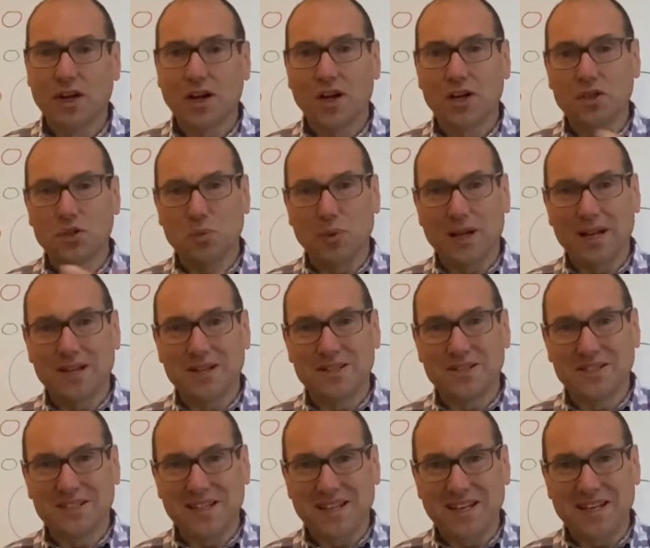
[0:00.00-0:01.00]
as well
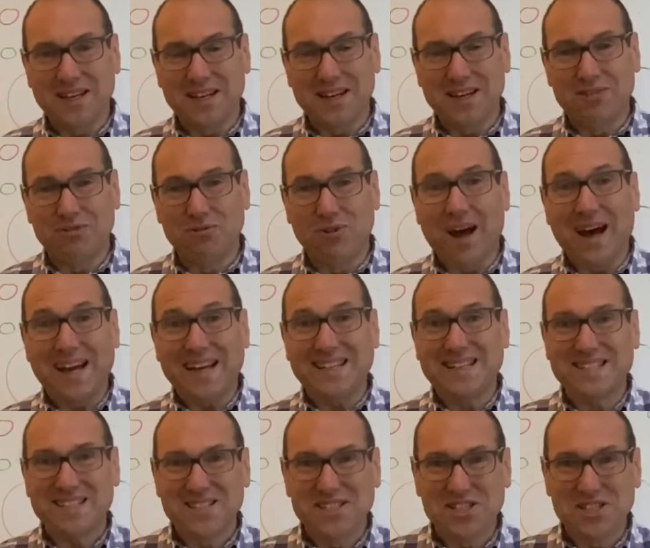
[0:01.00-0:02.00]
as the right